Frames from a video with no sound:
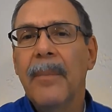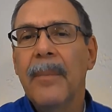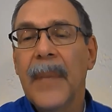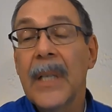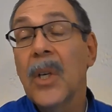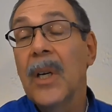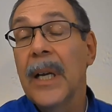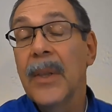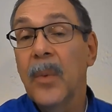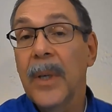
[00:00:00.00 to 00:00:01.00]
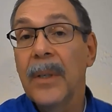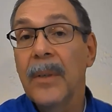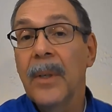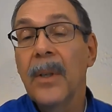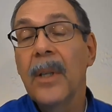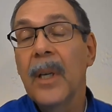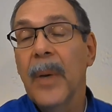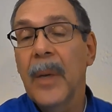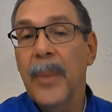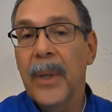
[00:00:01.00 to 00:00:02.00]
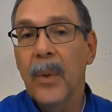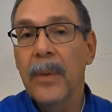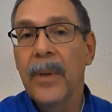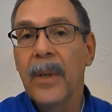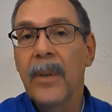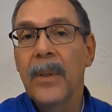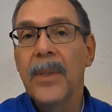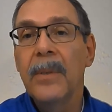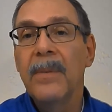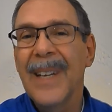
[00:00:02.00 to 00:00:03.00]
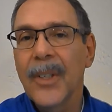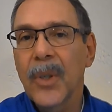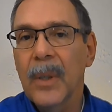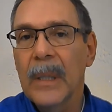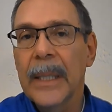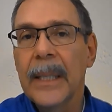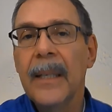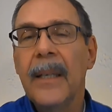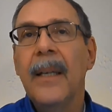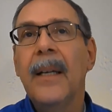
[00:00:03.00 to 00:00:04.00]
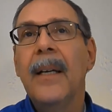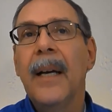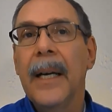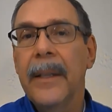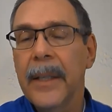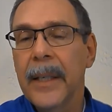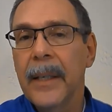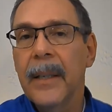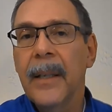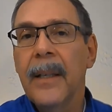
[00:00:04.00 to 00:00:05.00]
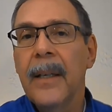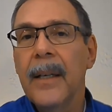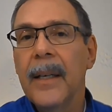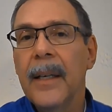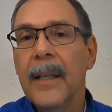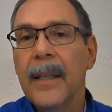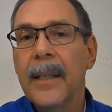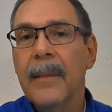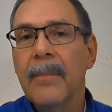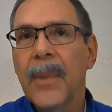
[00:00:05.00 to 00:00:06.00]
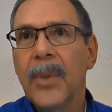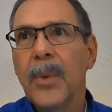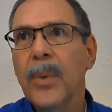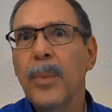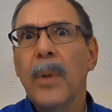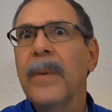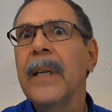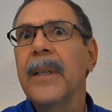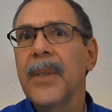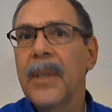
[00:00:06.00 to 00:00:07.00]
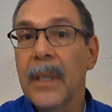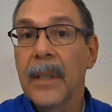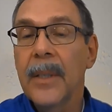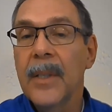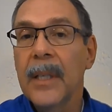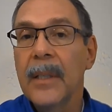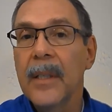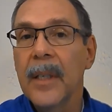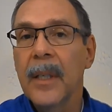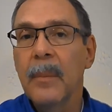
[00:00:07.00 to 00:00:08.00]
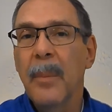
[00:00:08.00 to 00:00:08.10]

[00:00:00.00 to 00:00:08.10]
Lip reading: That's gone out the window. The good thing about peer review is eventually, I think, the truth prevails in the sense that